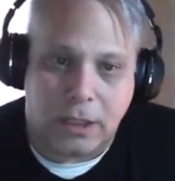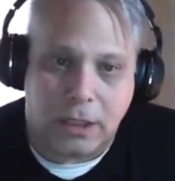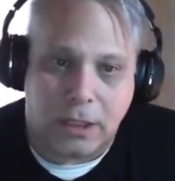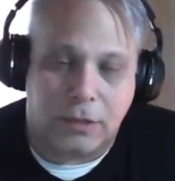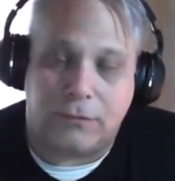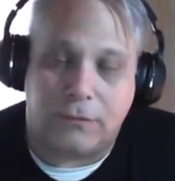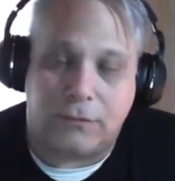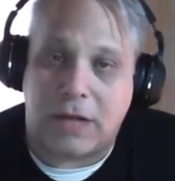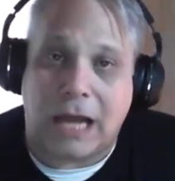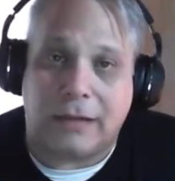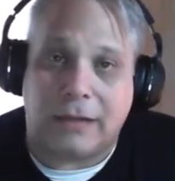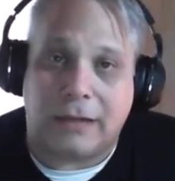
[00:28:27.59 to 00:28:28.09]

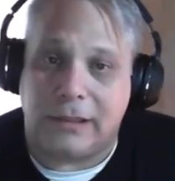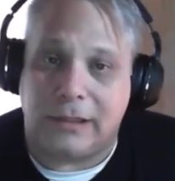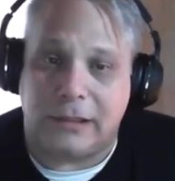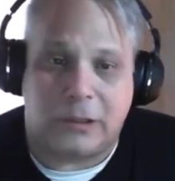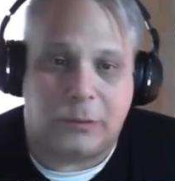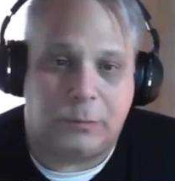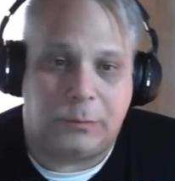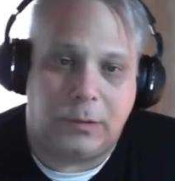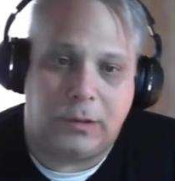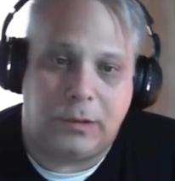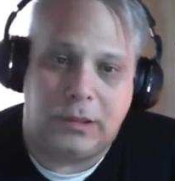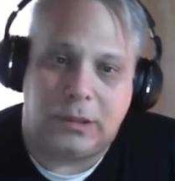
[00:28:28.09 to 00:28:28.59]
You've got the
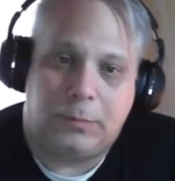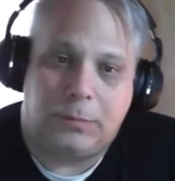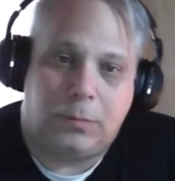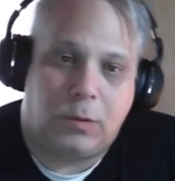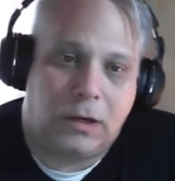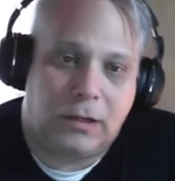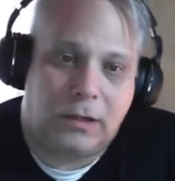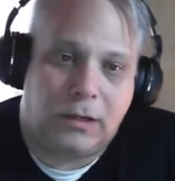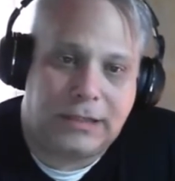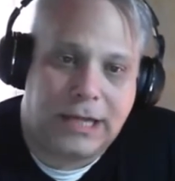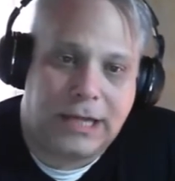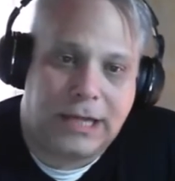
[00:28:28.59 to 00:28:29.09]
experience
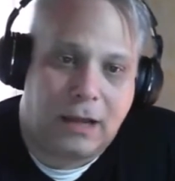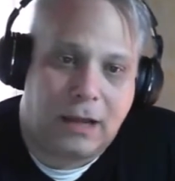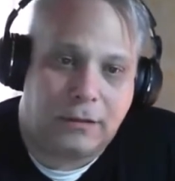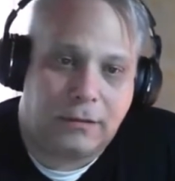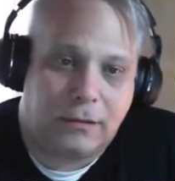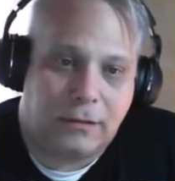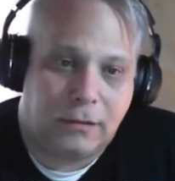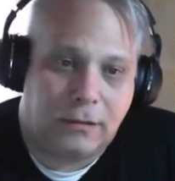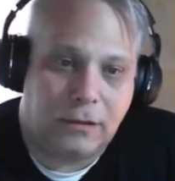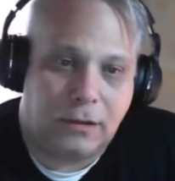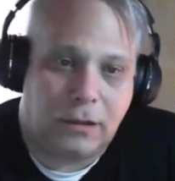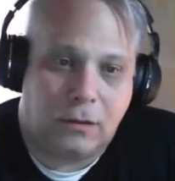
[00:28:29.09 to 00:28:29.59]
part
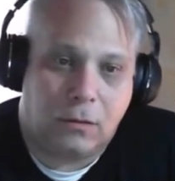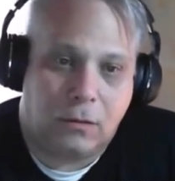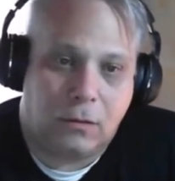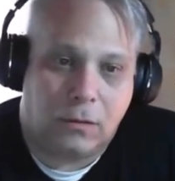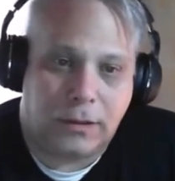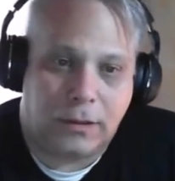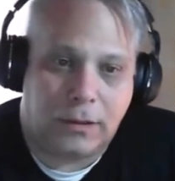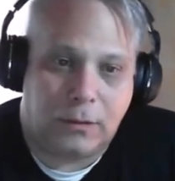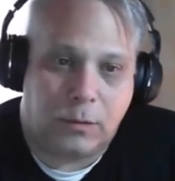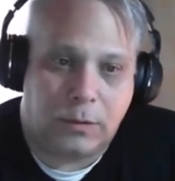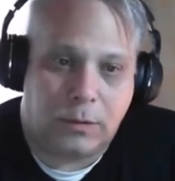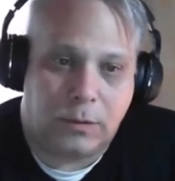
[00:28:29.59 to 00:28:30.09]
down, you know, or
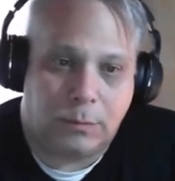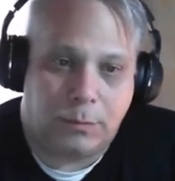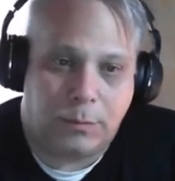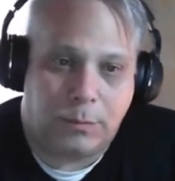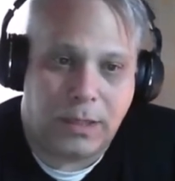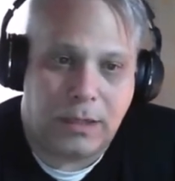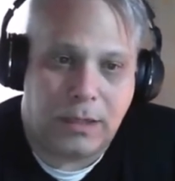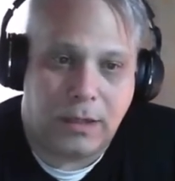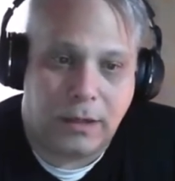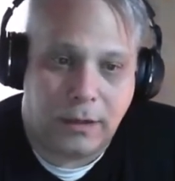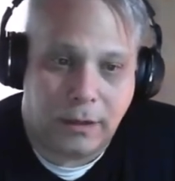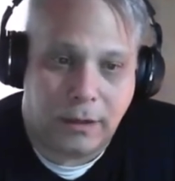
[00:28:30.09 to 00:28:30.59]
you wouldn't
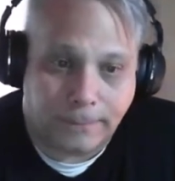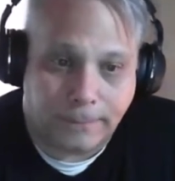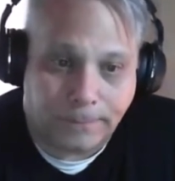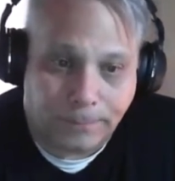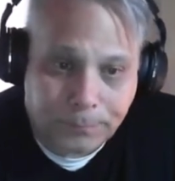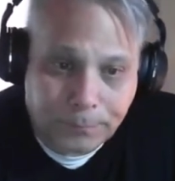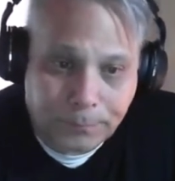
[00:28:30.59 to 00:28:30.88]
be here.